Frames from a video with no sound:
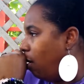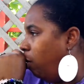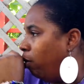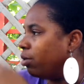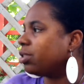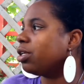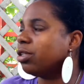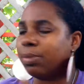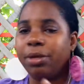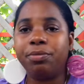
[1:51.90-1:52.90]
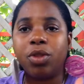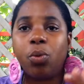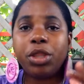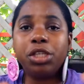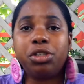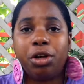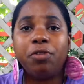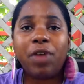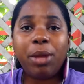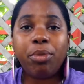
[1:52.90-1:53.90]
Excuse me, with a certain
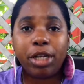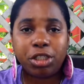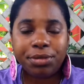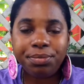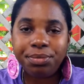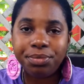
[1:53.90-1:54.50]
vibration.